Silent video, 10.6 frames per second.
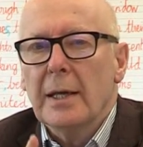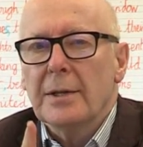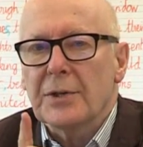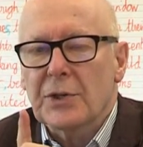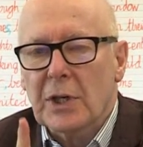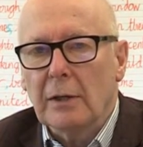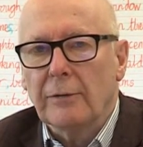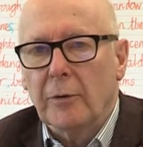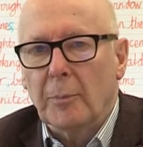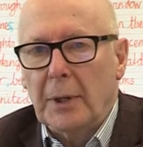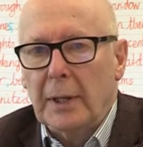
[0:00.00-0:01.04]
The
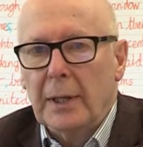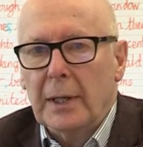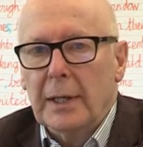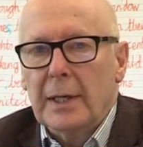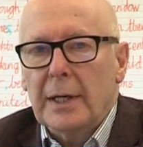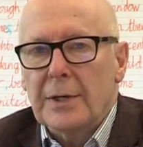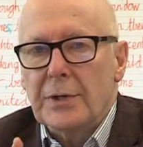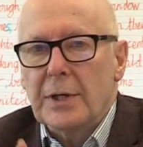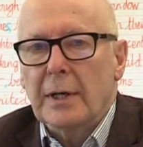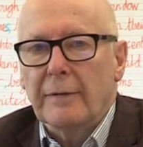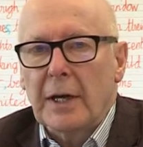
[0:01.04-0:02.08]
skillful bit is
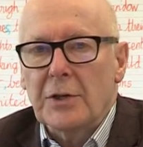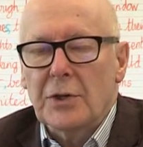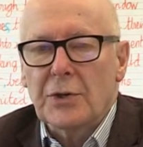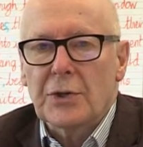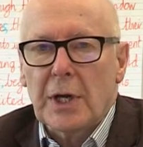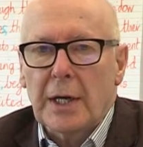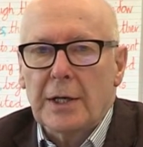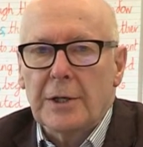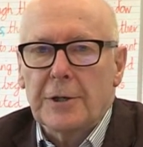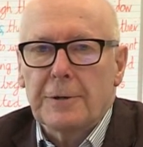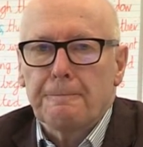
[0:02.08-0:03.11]
the innovation
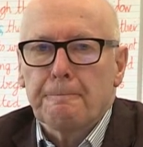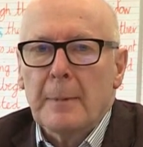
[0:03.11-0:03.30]
stage.